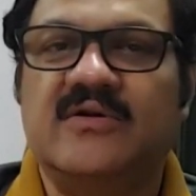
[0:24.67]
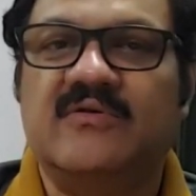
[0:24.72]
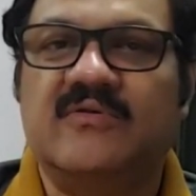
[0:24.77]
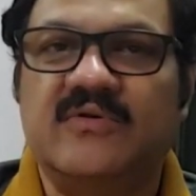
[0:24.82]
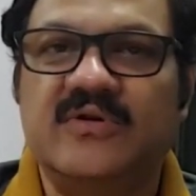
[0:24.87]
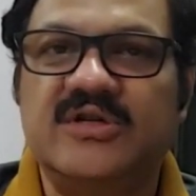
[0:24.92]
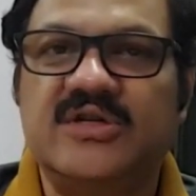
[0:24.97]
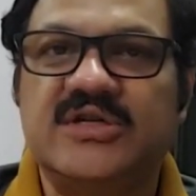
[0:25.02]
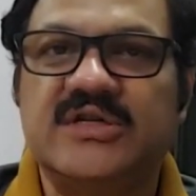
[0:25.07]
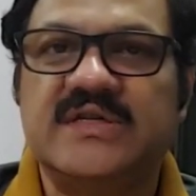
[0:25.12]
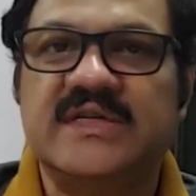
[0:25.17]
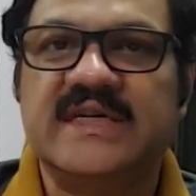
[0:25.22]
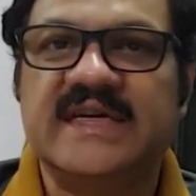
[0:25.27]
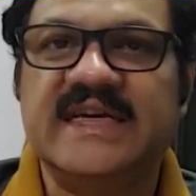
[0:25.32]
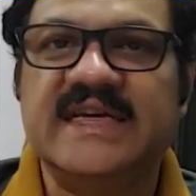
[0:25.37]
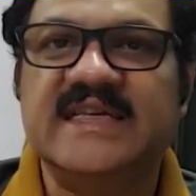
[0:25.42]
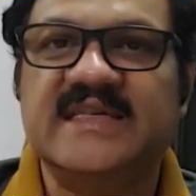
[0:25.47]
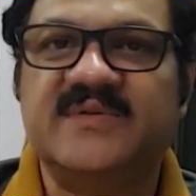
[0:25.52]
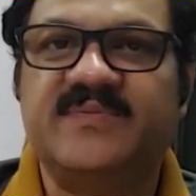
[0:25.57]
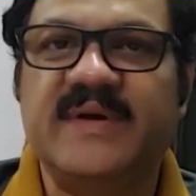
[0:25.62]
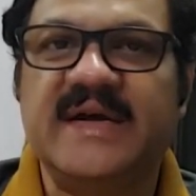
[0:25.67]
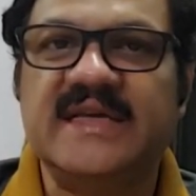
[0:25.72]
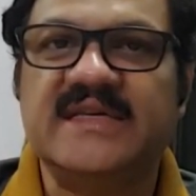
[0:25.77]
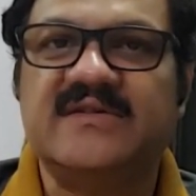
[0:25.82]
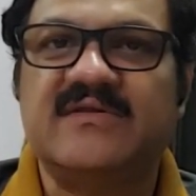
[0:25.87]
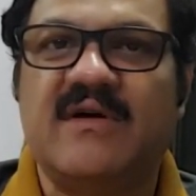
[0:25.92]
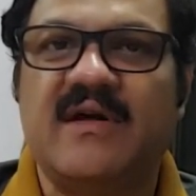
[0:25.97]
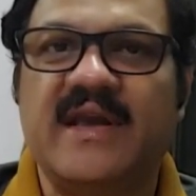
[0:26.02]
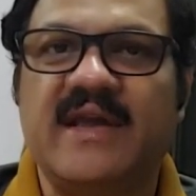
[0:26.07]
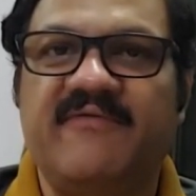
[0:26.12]
which is
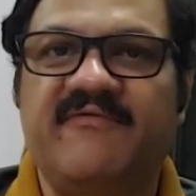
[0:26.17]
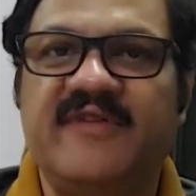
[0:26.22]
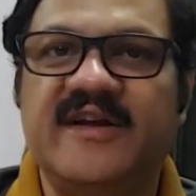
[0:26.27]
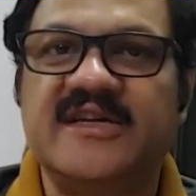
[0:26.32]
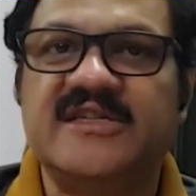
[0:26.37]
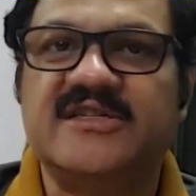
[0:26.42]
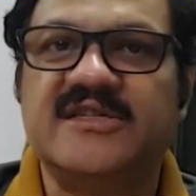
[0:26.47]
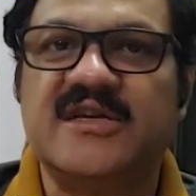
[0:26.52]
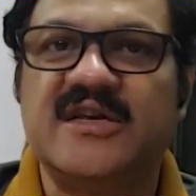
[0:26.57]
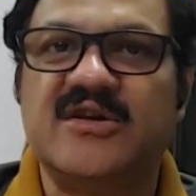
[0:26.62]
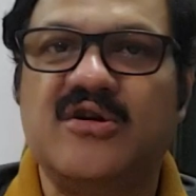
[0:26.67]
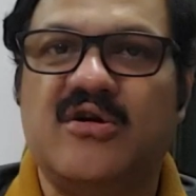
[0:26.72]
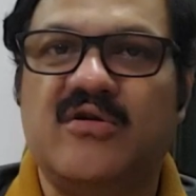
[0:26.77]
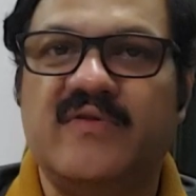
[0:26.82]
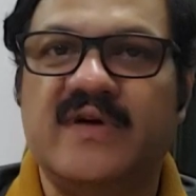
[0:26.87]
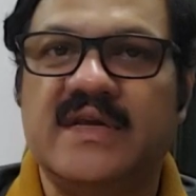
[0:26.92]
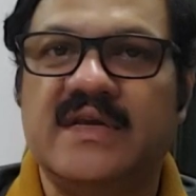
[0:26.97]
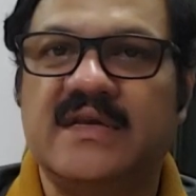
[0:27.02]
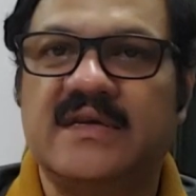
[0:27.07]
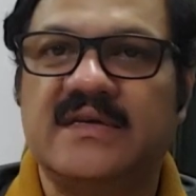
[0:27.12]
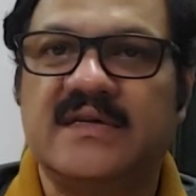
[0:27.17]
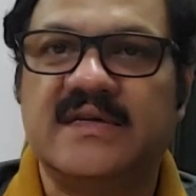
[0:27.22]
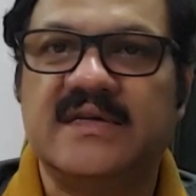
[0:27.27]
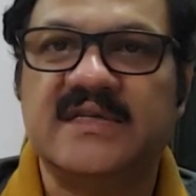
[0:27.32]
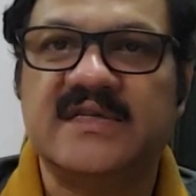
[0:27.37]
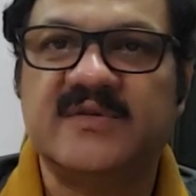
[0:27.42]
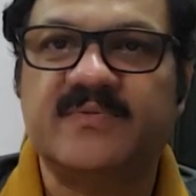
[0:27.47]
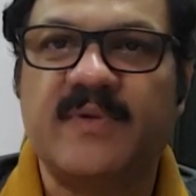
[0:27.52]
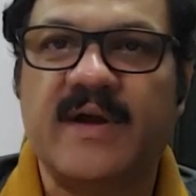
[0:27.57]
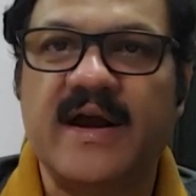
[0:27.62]
based on a fictional novel
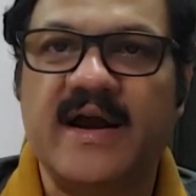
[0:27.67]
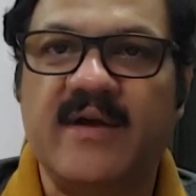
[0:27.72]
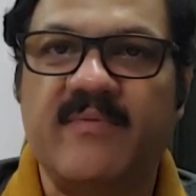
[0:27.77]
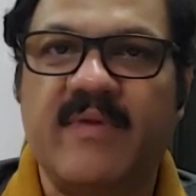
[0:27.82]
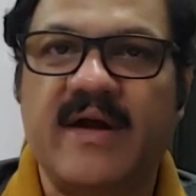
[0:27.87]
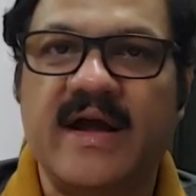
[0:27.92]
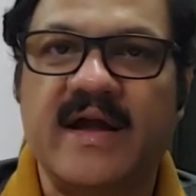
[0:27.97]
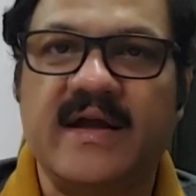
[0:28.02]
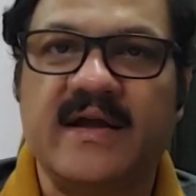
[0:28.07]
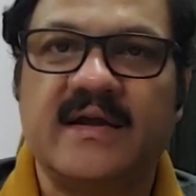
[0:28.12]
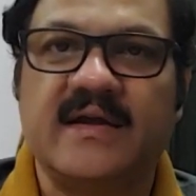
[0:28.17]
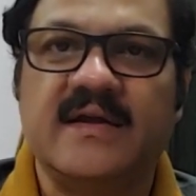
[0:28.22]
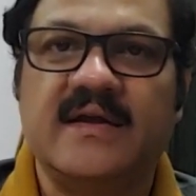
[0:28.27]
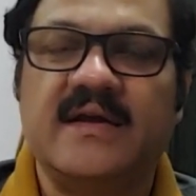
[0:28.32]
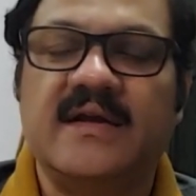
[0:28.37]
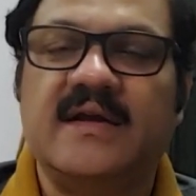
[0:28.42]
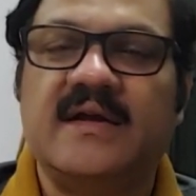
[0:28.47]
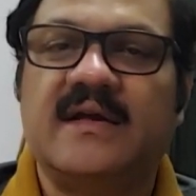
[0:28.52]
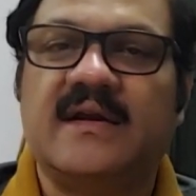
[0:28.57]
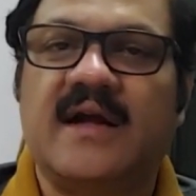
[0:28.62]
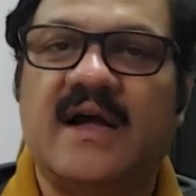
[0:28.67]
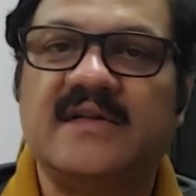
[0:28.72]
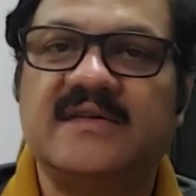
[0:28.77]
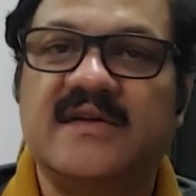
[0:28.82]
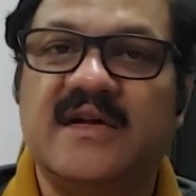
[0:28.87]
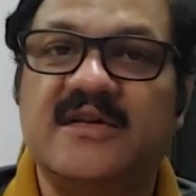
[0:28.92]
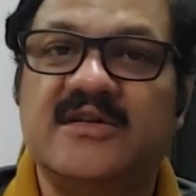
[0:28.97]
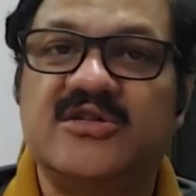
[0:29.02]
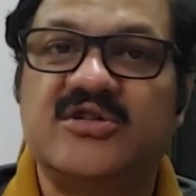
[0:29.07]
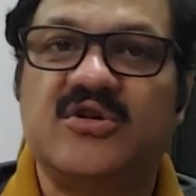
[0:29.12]
inspired by
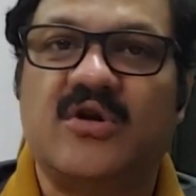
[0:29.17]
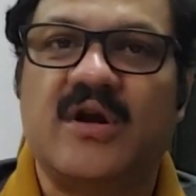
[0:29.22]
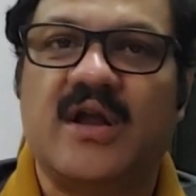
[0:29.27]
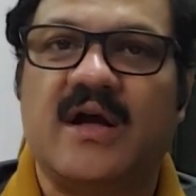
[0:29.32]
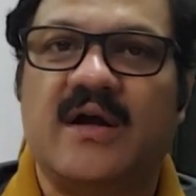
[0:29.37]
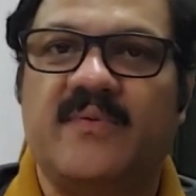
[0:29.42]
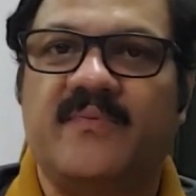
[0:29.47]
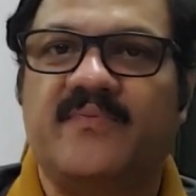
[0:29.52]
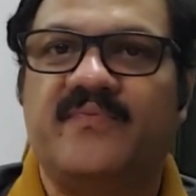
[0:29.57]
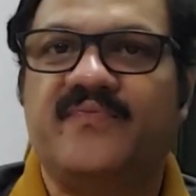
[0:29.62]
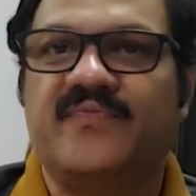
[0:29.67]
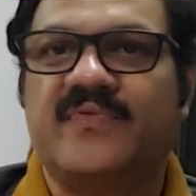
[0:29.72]
Rajaraja Chola.